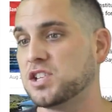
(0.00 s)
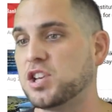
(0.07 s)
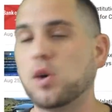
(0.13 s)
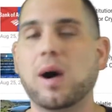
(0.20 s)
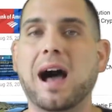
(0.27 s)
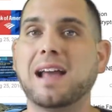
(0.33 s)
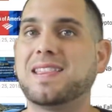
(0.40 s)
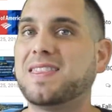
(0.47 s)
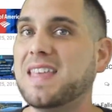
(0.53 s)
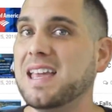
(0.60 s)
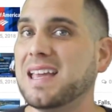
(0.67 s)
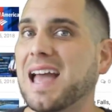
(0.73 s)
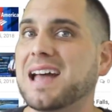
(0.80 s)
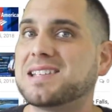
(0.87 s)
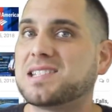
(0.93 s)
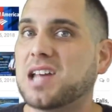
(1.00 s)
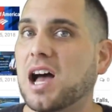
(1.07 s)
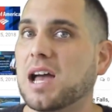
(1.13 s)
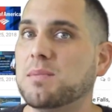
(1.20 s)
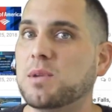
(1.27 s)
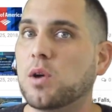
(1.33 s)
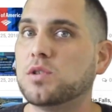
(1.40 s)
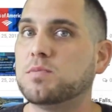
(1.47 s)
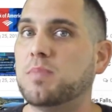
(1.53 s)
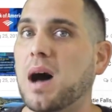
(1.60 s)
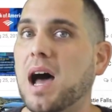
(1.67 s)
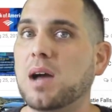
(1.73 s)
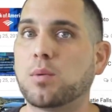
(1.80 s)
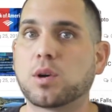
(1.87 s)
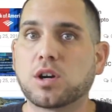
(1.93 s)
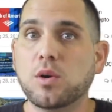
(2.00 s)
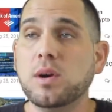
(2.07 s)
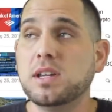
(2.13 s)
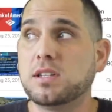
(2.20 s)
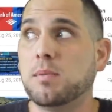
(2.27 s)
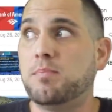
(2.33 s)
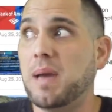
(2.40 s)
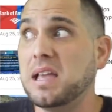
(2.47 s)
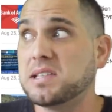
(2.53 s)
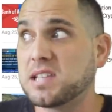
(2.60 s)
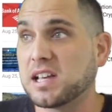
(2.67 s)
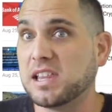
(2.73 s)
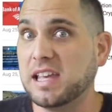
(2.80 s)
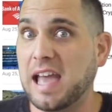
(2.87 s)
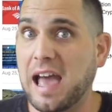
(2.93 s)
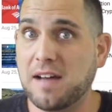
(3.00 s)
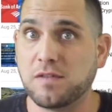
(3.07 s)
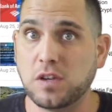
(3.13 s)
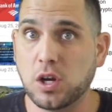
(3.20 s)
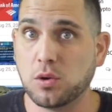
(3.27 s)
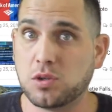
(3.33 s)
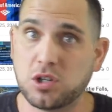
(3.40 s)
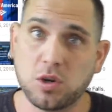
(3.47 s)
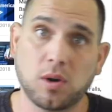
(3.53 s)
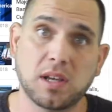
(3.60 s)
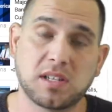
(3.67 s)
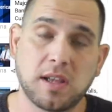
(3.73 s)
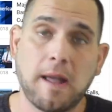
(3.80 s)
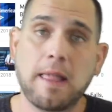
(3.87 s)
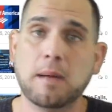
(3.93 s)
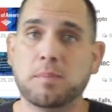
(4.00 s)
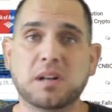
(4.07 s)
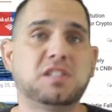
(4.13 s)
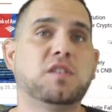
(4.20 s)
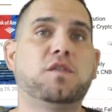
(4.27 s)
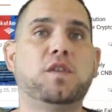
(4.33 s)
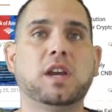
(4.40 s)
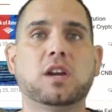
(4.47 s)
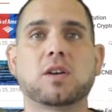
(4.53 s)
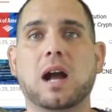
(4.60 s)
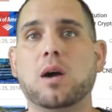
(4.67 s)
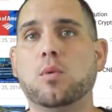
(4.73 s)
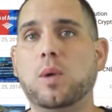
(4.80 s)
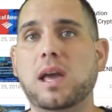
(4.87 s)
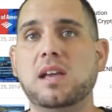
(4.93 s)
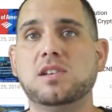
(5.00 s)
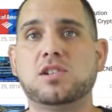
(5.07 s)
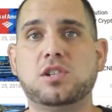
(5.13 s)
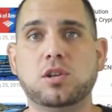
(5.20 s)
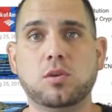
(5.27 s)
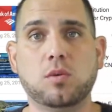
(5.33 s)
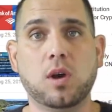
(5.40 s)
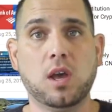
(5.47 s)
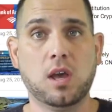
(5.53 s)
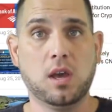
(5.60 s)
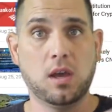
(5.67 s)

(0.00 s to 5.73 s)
So I think as time goes by, we're going to basically have no choice but to figure out ways to